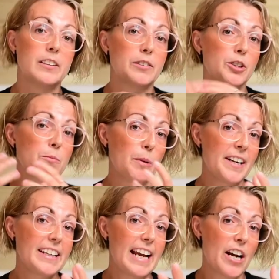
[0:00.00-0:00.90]

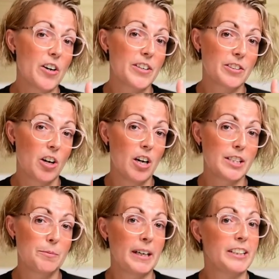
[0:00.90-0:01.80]
Spreading error is
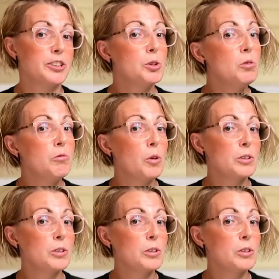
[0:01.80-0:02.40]
caused by a twofold